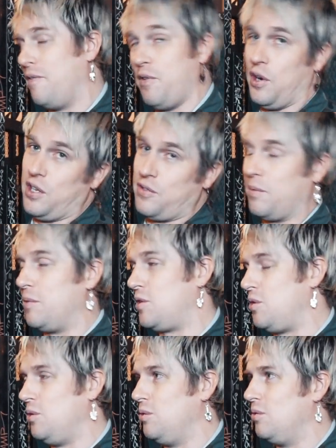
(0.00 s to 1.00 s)
footage from the
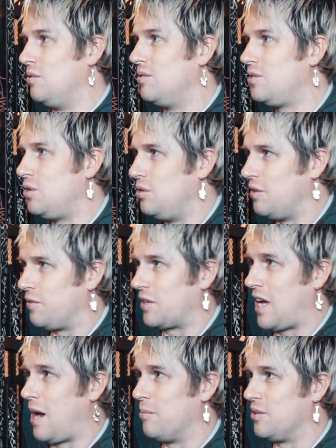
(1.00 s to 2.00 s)
two different
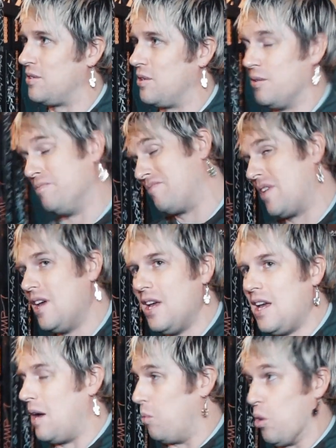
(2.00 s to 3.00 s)
cameras. So
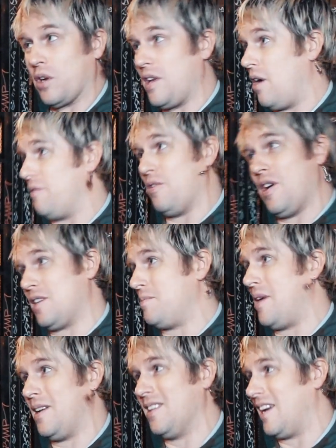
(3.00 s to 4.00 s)
it worked out for us,
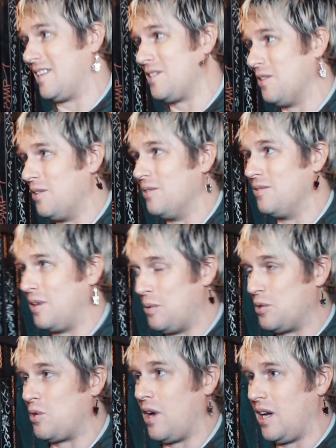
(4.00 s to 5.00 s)
man. Like, so it
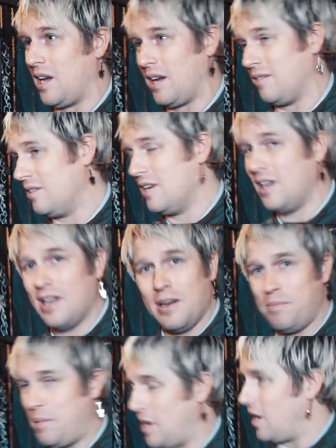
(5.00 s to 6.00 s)
was great. And
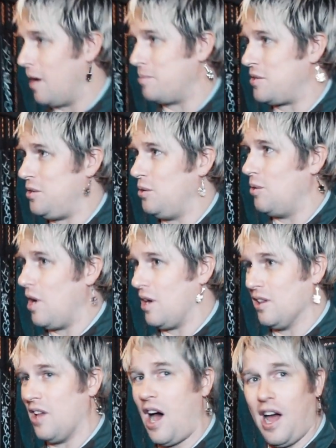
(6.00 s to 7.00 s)
big ups to
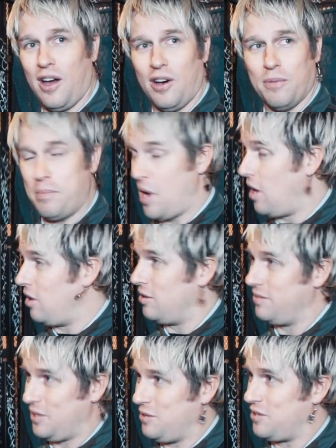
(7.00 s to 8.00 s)
Lyle Bell.
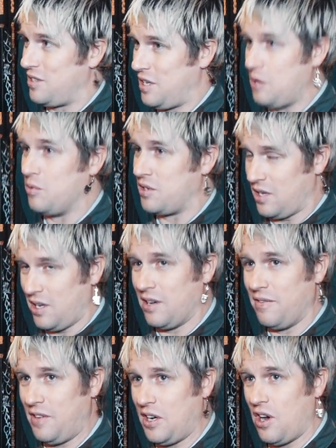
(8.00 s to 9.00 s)
He was
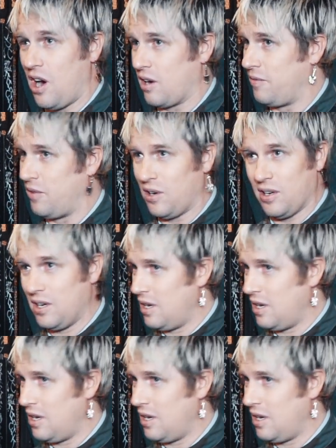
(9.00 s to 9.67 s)
a videographer.